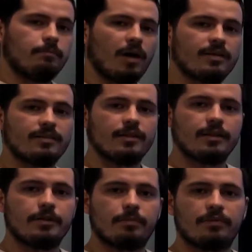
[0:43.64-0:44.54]
Boston
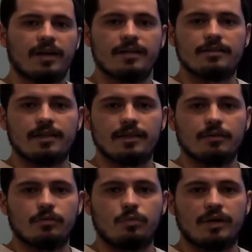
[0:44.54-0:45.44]
Gear provides a
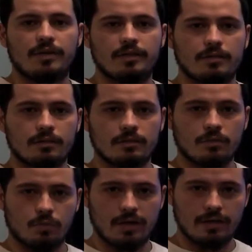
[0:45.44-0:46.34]
readily
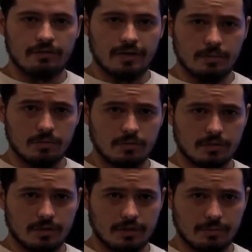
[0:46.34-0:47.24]
available
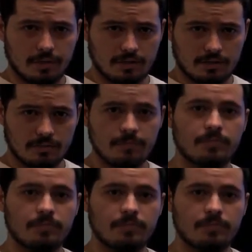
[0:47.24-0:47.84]
gearbox